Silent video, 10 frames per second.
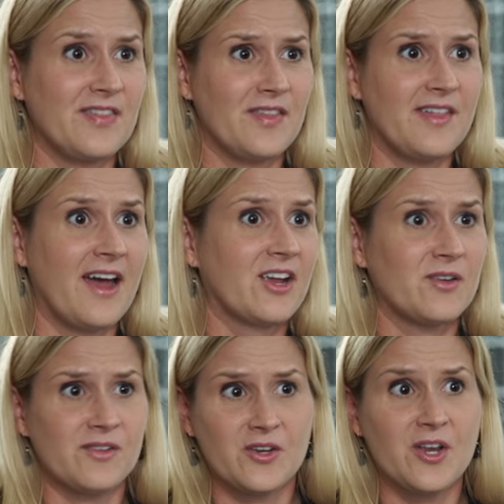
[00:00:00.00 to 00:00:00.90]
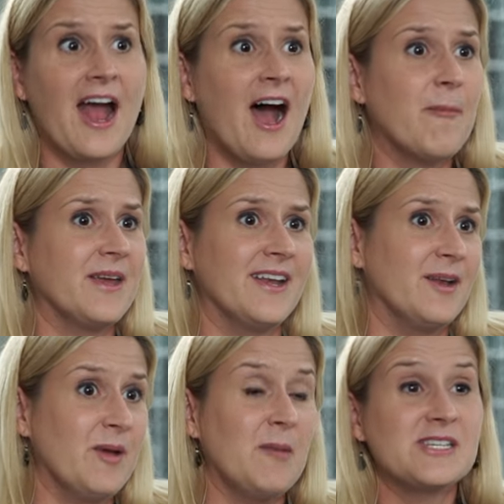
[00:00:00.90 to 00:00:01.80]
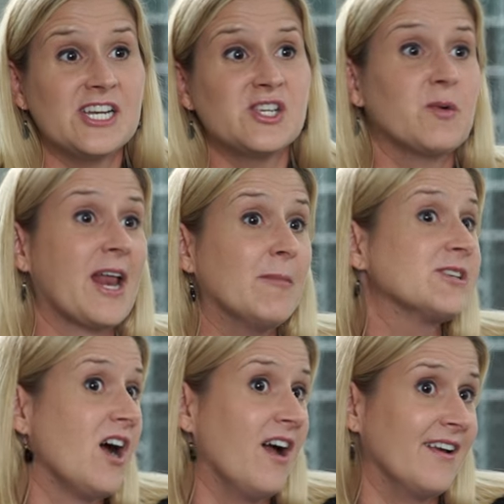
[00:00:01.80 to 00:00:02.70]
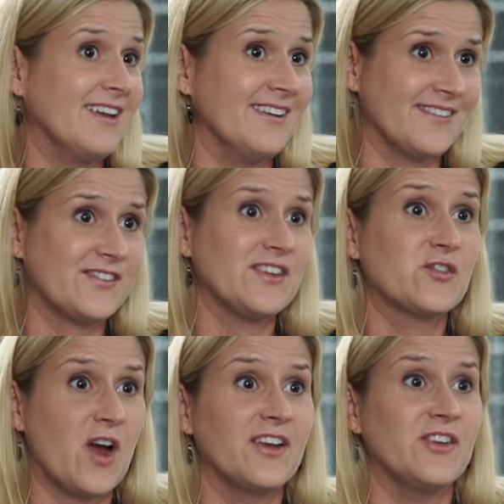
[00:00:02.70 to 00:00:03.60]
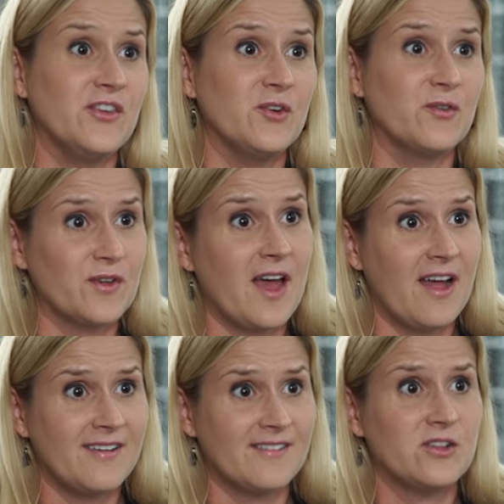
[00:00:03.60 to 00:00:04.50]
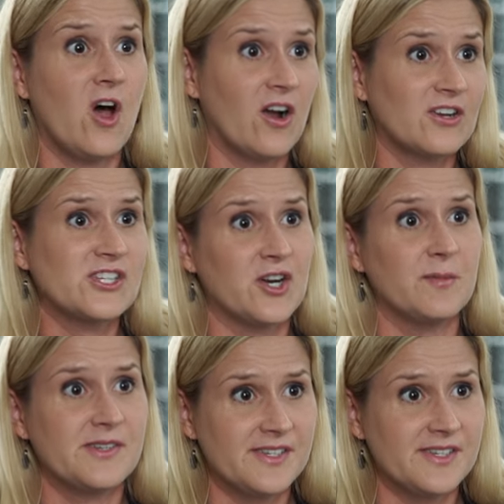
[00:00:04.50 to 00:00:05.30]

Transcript: that could happen, and, and potentially what Amazon is is trying to do for that longer term to,